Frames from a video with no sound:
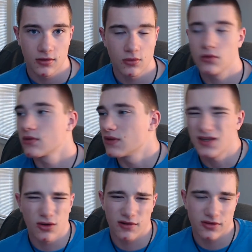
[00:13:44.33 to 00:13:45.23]
or the
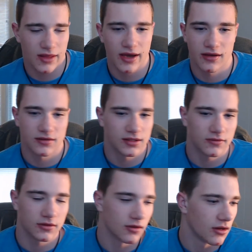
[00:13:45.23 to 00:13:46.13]
year after that
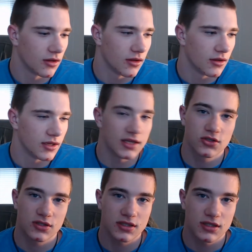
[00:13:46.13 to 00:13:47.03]
even. It's
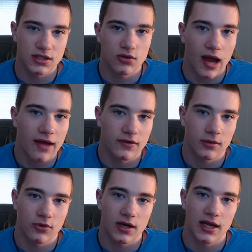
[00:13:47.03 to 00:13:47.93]
just, you have to
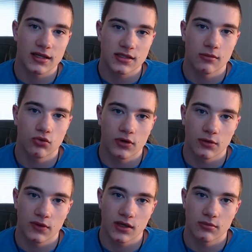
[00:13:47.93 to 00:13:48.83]
upgrade it at some
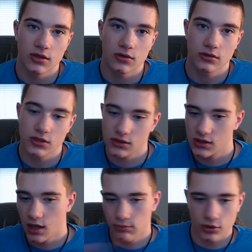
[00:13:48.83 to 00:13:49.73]
point when the computer's
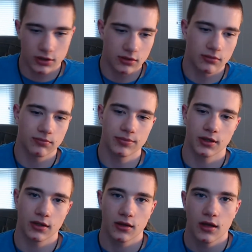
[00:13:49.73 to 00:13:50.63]
just kaput,
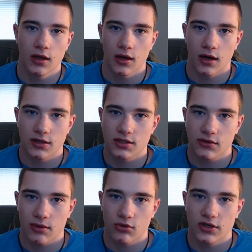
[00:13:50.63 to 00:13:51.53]
but until
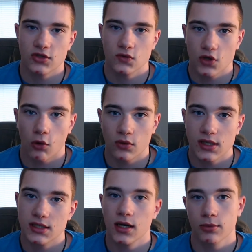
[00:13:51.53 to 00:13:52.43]
that point you don't
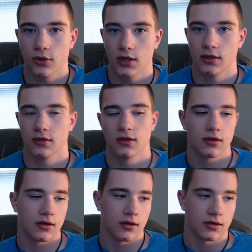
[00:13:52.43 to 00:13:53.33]
need to upgrade it.
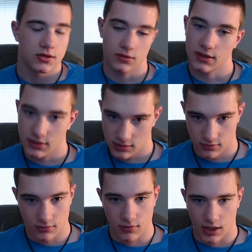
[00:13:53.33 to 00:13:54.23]
So that's
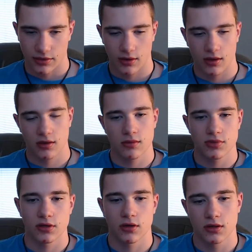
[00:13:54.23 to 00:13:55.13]
my thought on
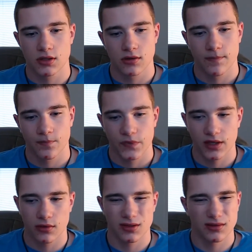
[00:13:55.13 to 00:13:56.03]
computers.
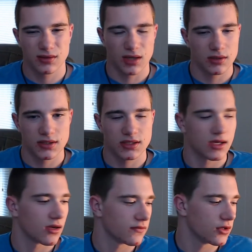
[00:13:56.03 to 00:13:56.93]
You don't need tons of
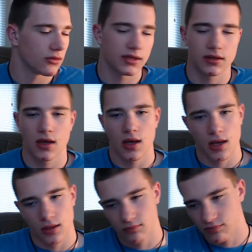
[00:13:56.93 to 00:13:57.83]
stuff, you don't need
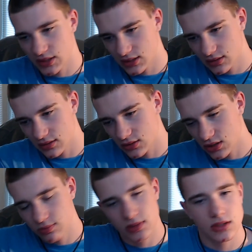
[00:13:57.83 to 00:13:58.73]
big
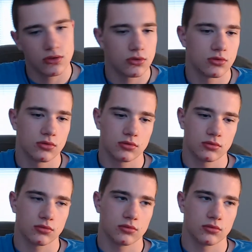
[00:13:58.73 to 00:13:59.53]
GPU,